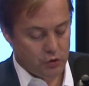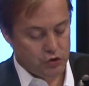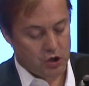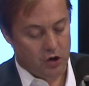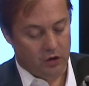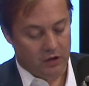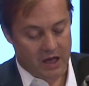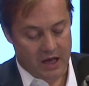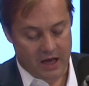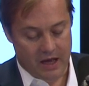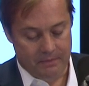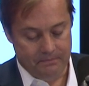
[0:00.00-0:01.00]
so, Joel,
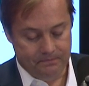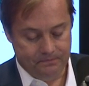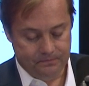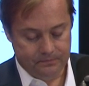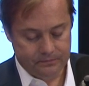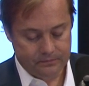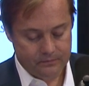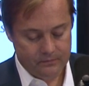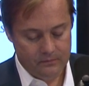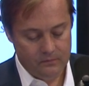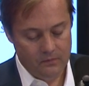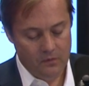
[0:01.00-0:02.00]
um,
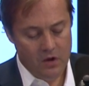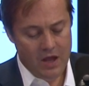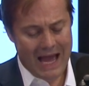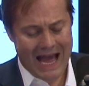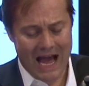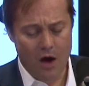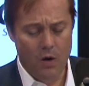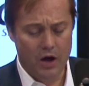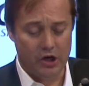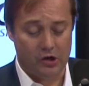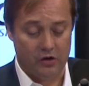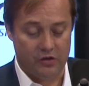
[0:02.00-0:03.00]
how
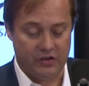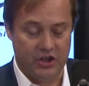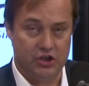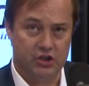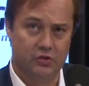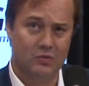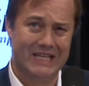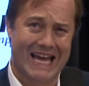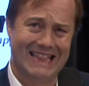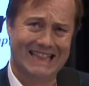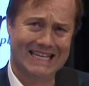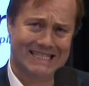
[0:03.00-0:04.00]
on earth did you
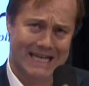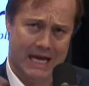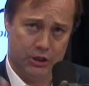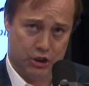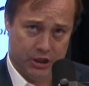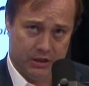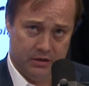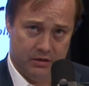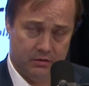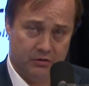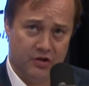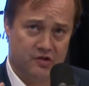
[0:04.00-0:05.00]
get the attention?
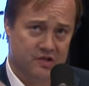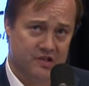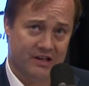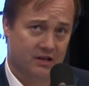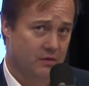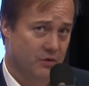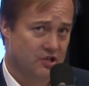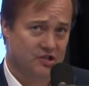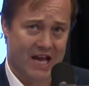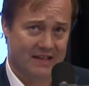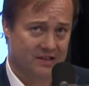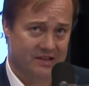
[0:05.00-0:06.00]
Because we just
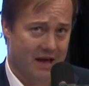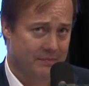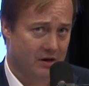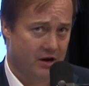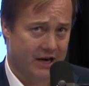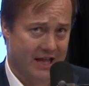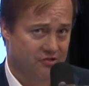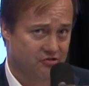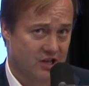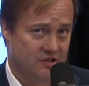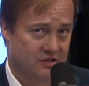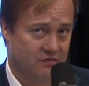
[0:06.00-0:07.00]
had this happen on an Ask
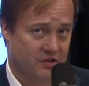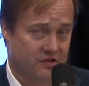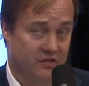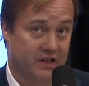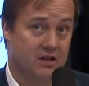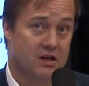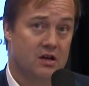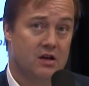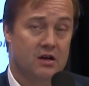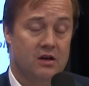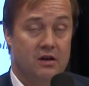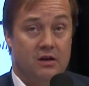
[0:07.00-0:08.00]
Jason recently
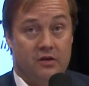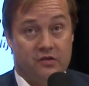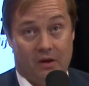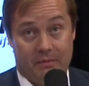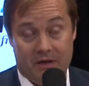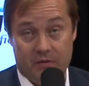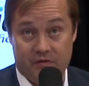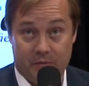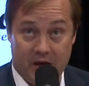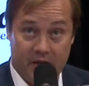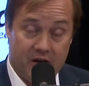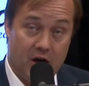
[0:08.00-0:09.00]
somebody was from
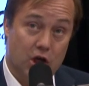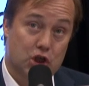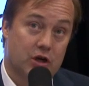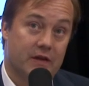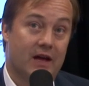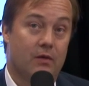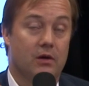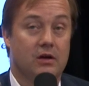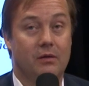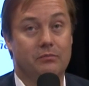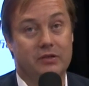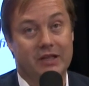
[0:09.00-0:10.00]
another country and they were
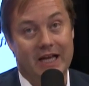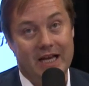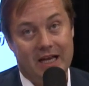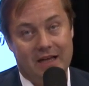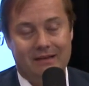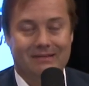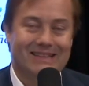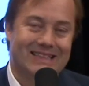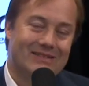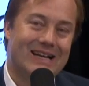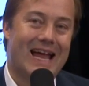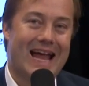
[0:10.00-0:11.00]
complaining and kind
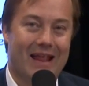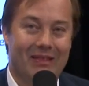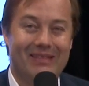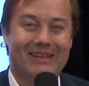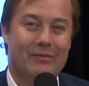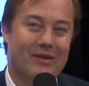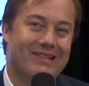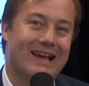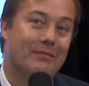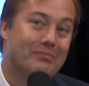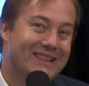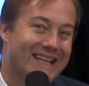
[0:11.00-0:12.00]
of had, I want to say
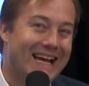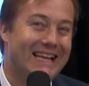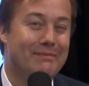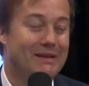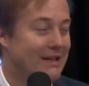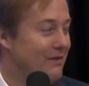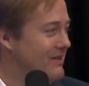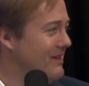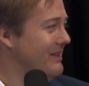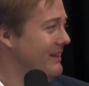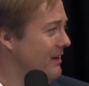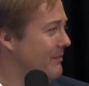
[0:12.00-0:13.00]
complaining, but there was a
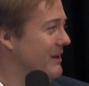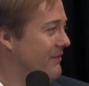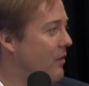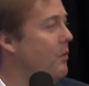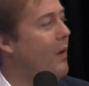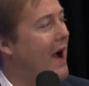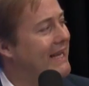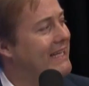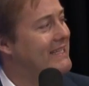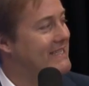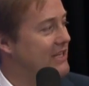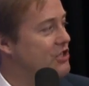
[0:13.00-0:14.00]
little bit of a
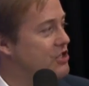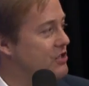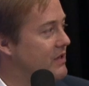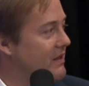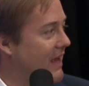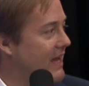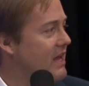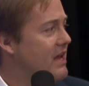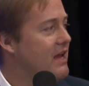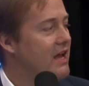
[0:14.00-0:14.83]
whiny tinge to it. Like,